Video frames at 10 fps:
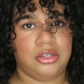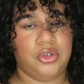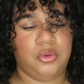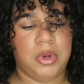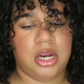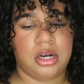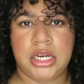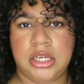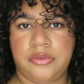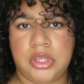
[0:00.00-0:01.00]
Do better. And I
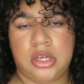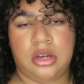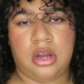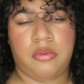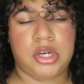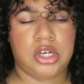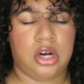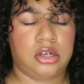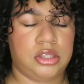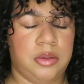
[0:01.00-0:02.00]
definitely could have gone with a
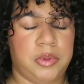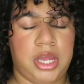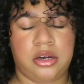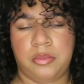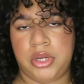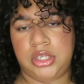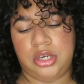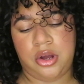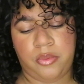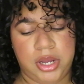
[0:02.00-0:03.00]
darker lip liner, but you
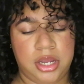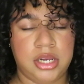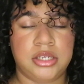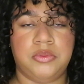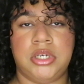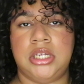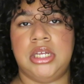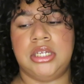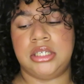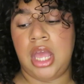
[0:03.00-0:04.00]
know what? It is what it
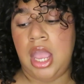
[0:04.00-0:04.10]
is.